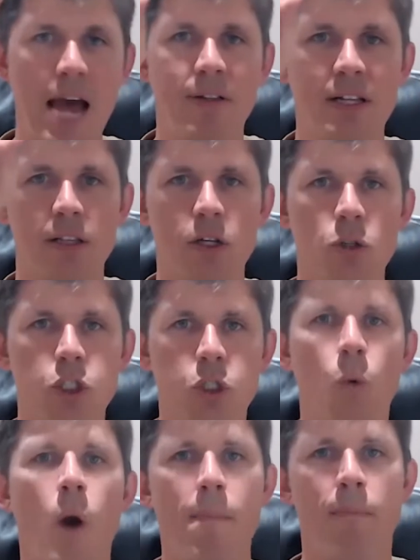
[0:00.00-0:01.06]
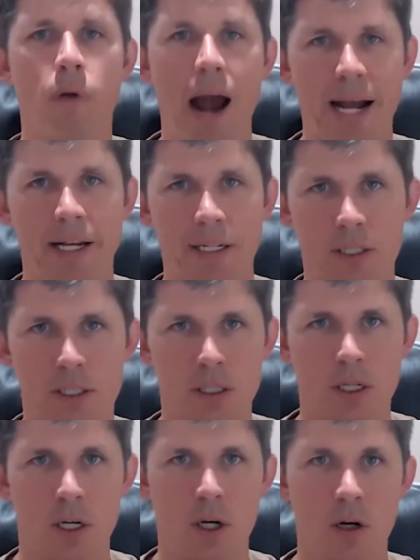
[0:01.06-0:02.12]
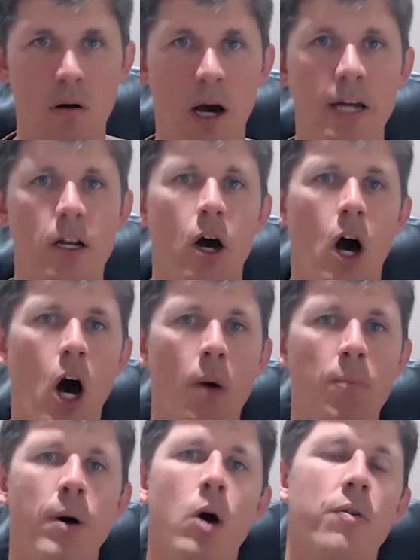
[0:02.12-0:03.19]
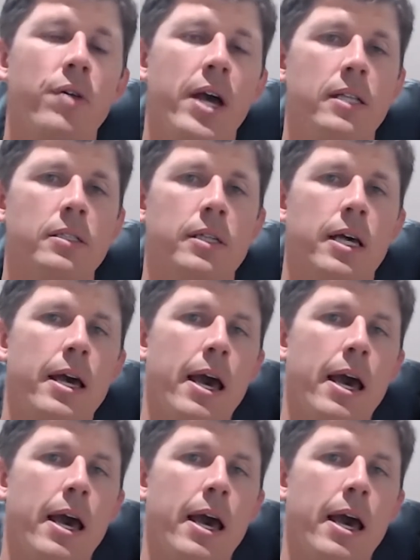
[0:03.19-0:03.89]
have like little square brackets, right, on both ends.